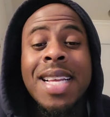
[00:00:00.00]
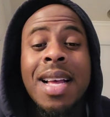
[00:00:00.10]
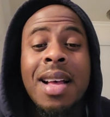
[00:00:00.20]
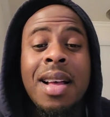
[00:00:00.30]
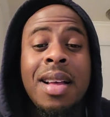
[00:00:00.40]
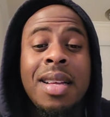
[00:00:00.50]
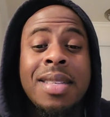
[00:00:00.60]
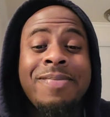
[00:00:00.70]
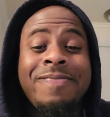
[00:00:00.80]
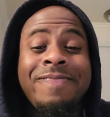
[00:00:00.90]

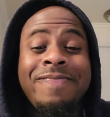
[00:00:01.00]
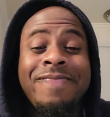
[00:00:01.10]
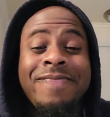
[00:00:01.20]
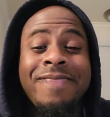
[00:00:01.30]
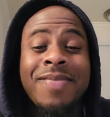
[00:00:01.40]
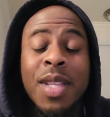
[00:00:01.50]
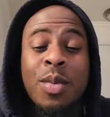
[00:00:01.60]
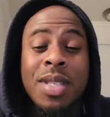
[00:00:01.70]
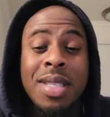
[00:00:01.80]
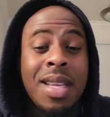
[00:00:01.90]
Uh,
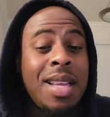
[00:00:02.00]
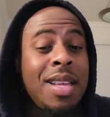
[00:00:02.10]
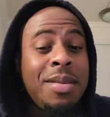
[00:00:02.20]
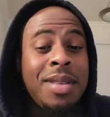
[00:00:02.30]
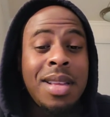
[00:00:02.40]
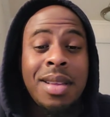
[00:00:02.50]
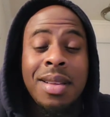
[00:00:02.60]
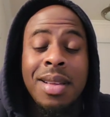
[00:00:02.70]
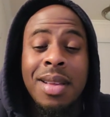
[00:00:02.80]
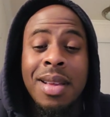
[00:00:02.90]
we see
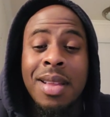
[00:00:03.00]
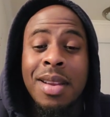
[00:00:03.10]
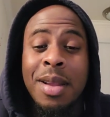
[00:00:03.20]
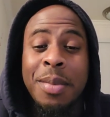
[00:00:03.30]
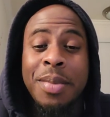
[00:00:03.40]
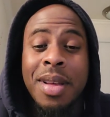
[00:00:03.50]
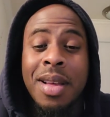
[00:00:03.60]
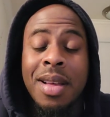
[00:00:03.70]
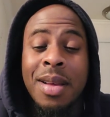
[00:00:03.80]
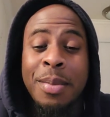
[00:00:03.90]
he ended up
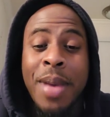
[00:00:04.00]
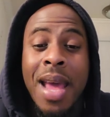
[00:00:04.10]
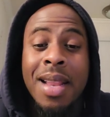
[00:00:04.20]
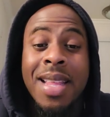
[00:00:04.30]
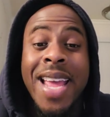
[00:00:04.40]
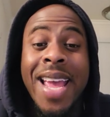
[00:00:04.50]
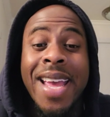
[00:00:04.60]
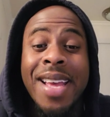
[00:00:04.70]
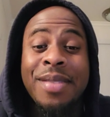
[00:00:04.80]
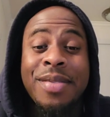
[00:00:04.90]
battling
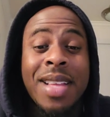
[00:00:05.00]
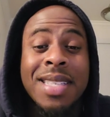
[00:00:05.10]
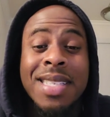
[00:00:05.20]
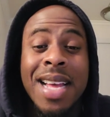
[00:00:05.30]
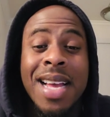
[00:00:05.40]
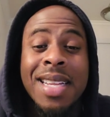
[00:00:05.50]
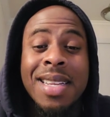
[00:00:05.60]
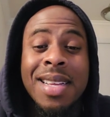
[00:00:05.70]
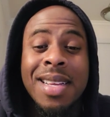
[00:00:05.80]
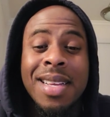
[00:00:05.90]
Av. That's
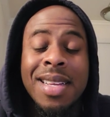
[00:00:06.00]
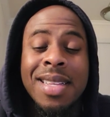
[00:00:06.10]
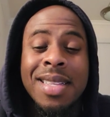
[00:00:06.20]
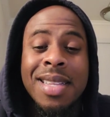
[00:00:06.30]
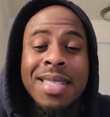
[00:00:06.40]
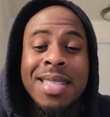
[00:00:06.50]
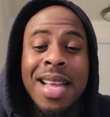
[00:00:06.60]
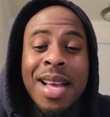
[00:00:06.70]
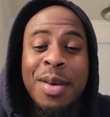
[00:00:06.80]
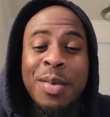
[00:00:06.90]
not
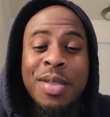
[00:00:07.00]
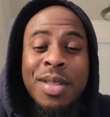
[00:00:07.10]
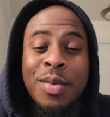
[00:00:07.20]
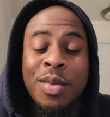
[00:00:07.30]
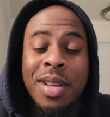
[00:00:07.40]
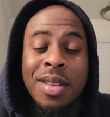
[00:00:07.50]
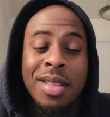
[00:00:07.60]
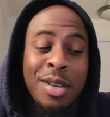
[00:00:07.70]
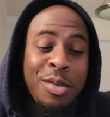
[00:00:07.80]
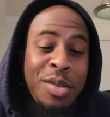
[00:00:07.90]
what
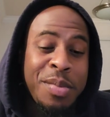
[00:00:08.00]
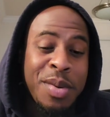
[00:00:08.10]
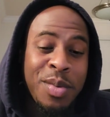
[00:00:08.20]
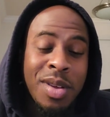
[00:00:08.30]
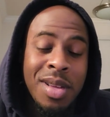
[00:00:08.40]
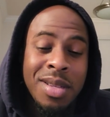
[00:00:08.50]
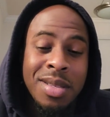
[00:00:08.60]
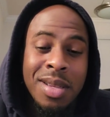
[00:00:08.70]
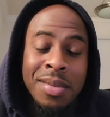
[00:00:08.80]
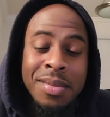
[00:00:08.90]
the agreement
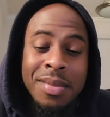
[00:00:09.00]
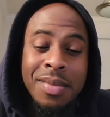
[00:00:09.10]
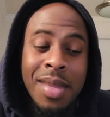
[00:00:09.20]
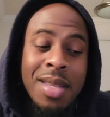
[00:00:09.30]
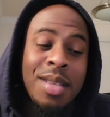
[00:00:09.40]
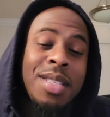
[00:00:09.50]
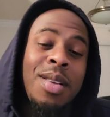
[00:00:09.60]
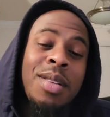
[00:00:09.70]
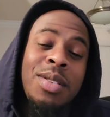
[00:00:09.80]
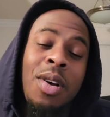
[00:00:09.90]
was. So he
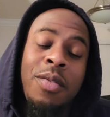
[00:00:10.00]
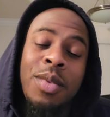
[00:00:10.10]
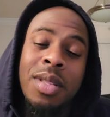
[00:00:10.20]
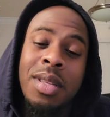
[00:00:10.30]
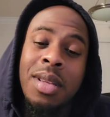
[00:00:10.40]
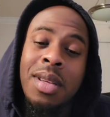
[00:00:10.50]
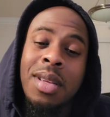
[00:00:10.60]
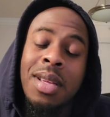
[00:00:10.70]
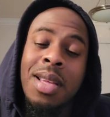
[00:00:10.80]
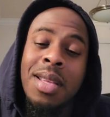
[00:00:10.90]
starts off with
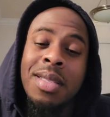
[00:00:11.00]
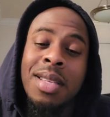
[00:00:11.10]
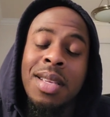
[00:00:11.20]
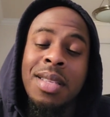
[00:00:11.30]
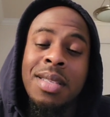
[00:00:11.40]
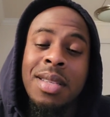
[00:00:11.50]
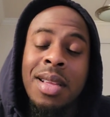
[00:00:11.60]
the is these